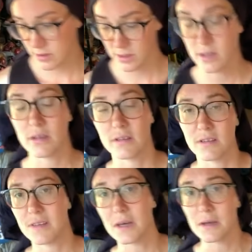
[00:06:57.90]
Because
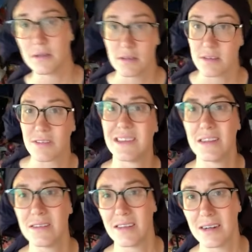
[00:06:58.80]
I've got these
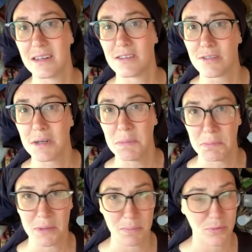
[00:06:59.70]
little tiny screaming
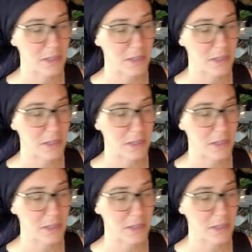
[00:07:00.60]
people